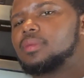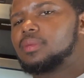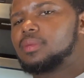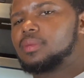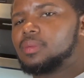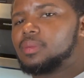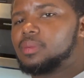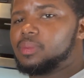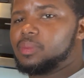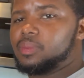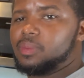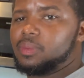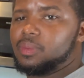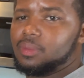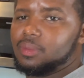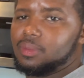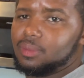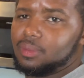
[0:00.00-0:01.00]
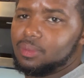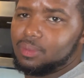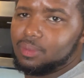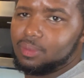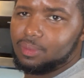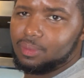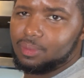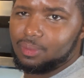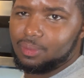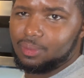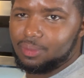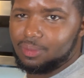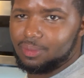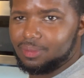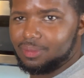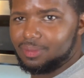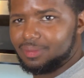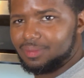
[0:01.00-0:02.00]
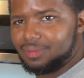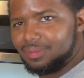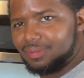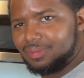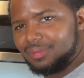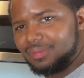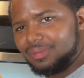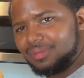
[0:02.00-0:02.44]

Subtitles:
The person shown says nothing.